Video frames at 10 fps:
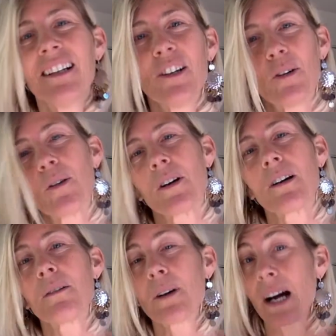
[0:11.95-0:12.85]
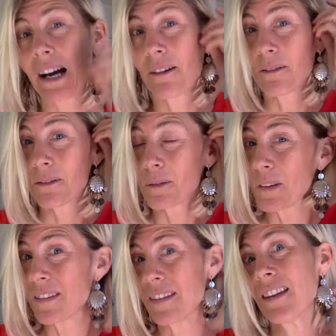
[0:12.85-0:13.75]
Or where I would
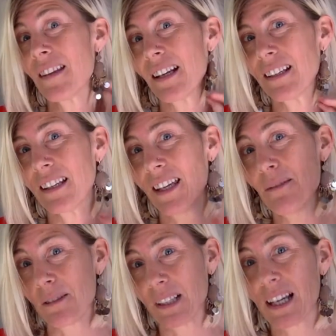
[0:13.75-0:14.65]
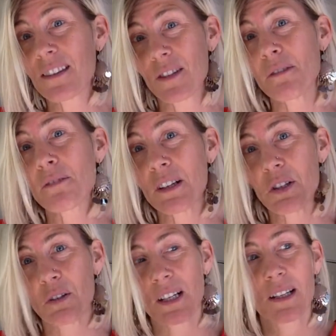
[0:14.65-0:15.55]
see that he would get so
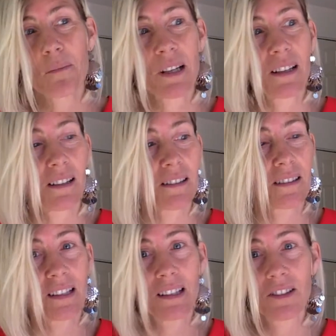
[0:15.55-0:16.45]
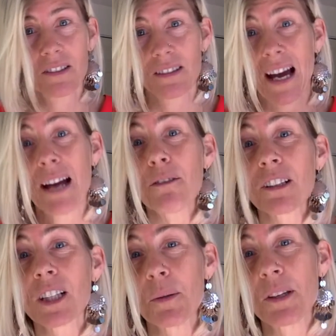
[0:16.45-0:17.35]
frustrated because I
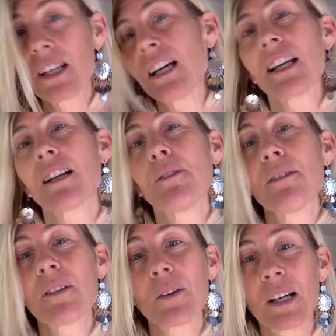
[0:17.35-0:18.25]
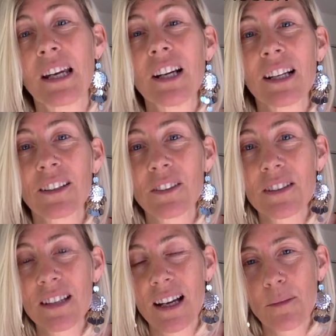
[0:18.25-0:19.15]
wouldn't communicate in a way where he could
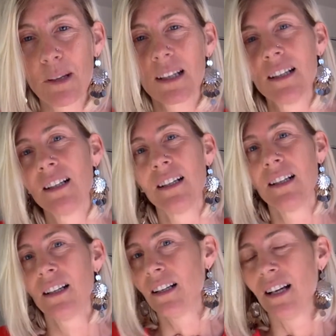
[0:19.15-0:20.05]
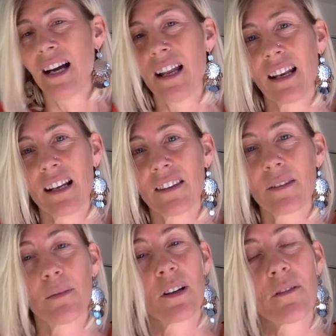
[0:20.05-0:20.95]
understand me. And it's
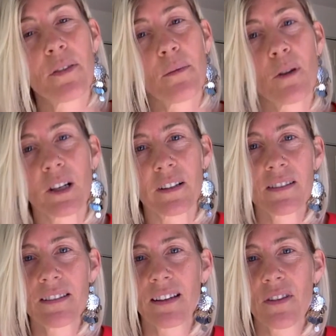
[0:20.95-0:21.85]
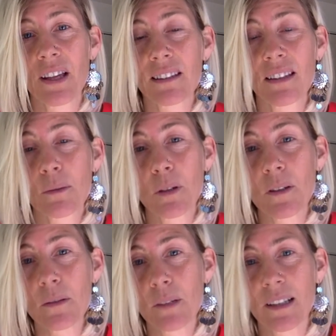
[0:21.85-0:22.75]
one of the worst things in the
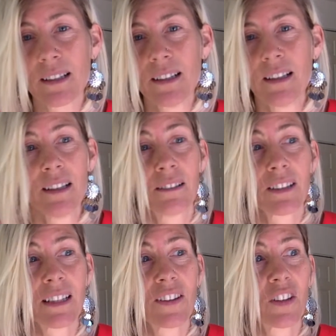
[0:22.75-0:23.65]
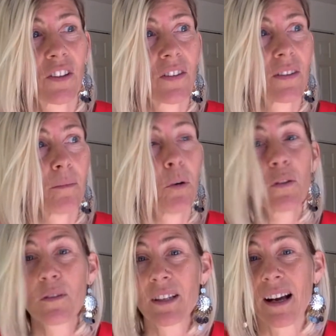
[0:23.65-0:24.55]
world when really
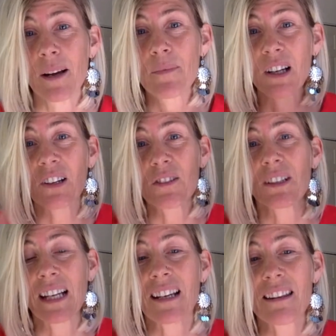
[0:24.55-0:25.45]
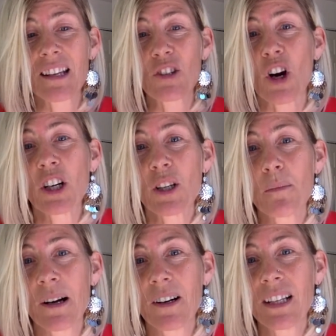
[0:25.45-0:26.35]
most of the time there isn't really anything to argue
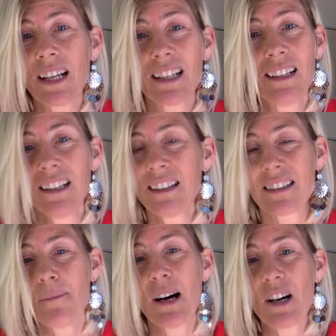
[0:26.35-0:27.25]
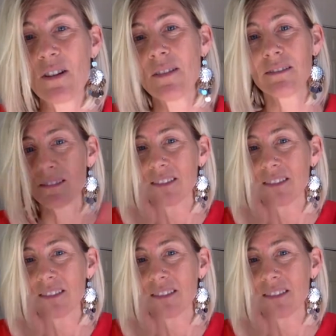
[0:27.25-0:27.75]
about, and somehow